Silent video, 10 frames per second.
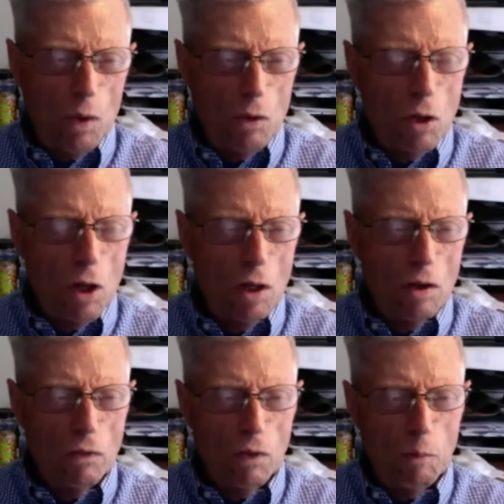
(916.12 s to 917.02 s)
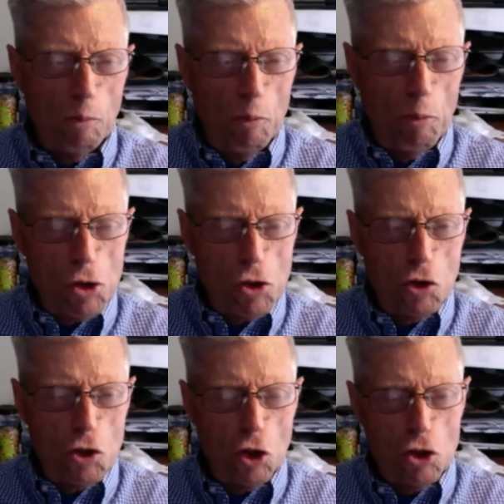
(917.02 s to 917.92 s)
you kind of push
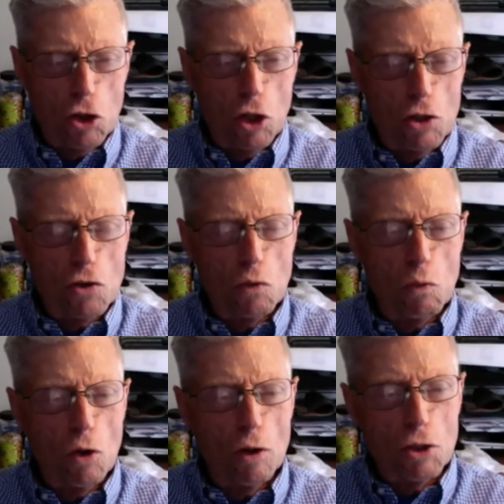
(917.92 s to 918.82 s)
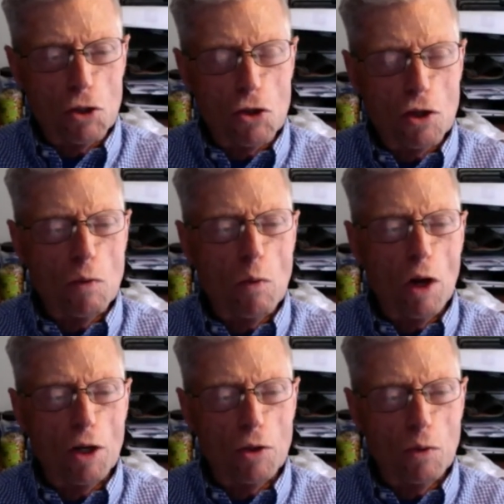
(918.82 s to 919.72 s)
the judge against the wall and say,
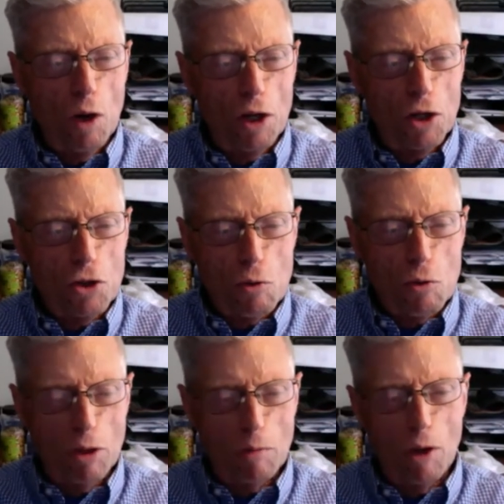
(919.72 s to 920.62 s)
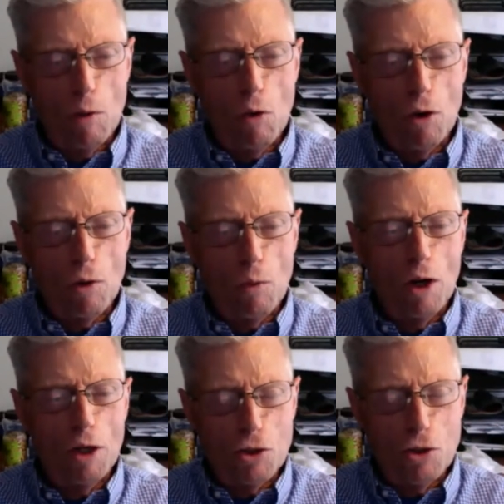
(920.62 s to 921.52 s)
why did you pick my work? Or
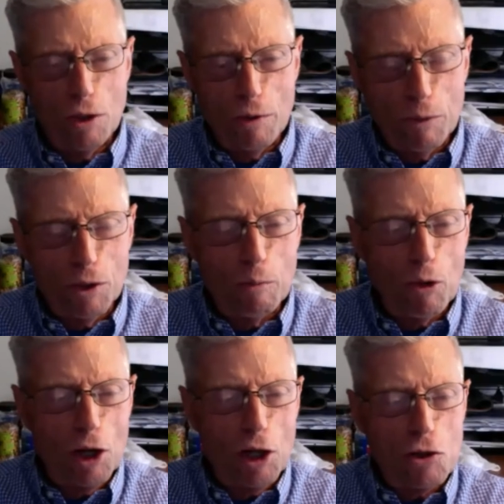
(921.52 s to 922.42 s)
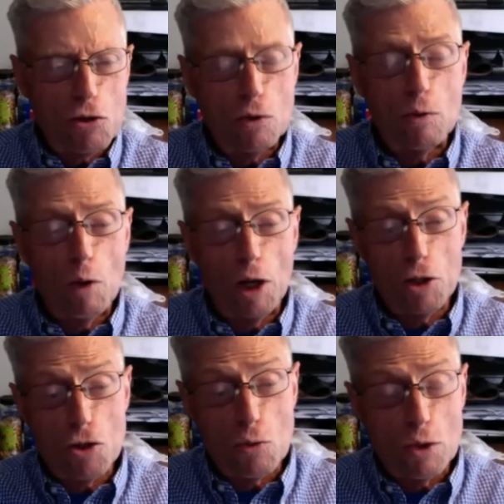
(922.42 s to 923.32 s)
why didn't you give me a prize? Or why
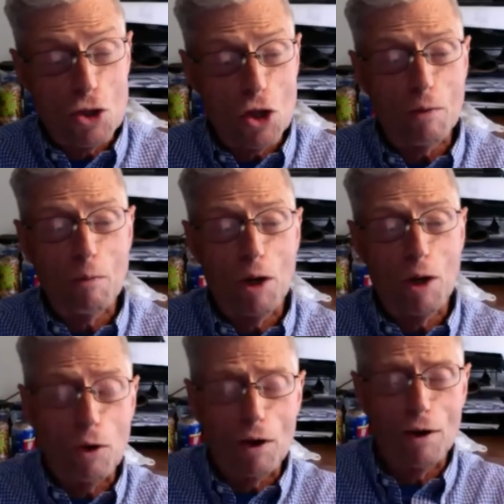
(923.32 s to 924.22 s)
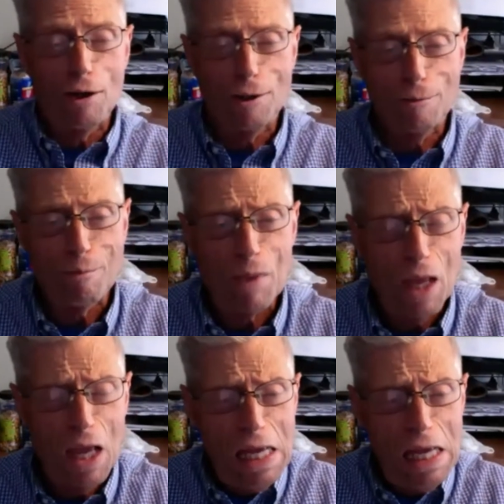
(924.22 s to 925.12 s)
did you reject my work? And,
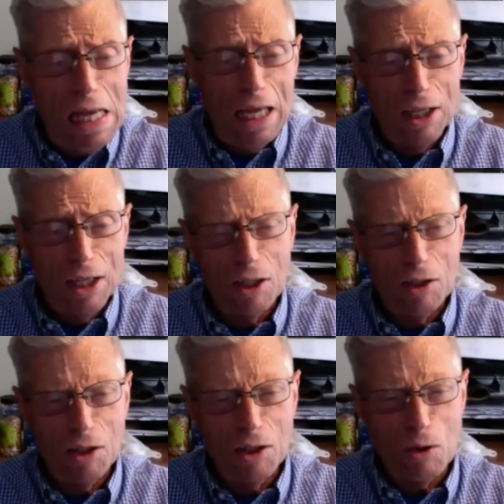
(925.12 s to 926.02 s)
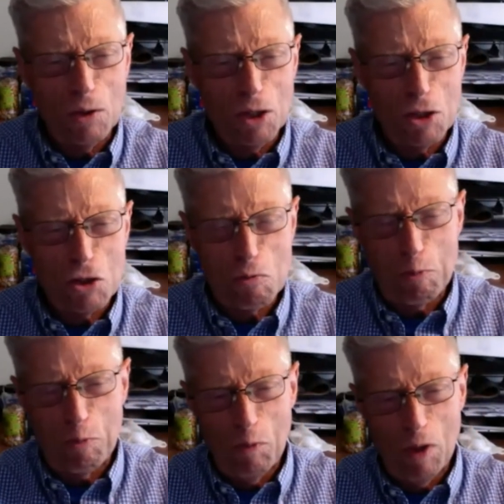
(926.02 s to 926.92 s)
you know, it
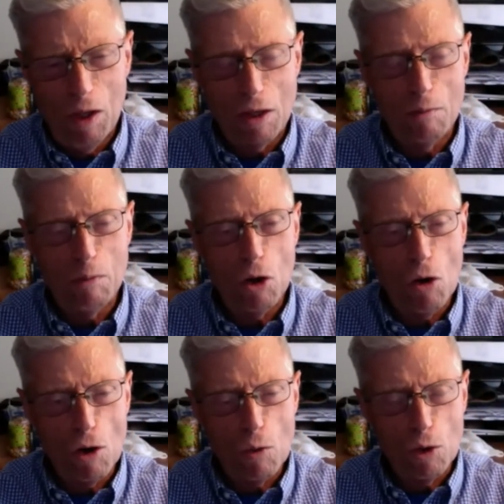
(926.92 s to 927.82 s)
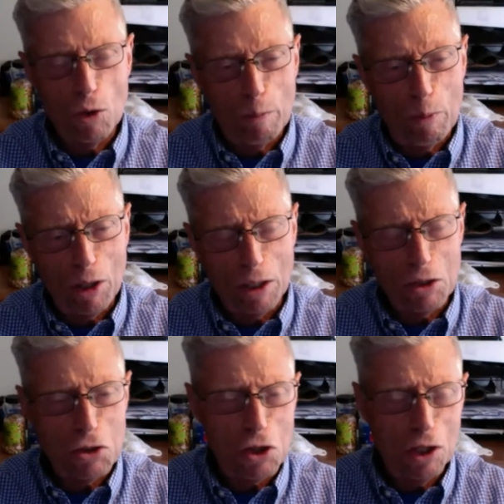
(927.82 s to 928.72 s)
can be awkward. But
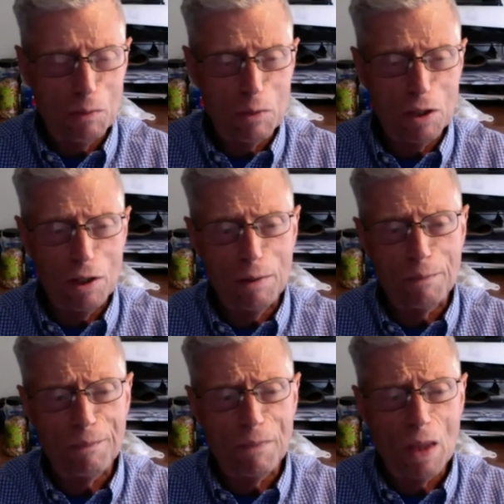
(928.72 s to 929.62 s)
at the same time,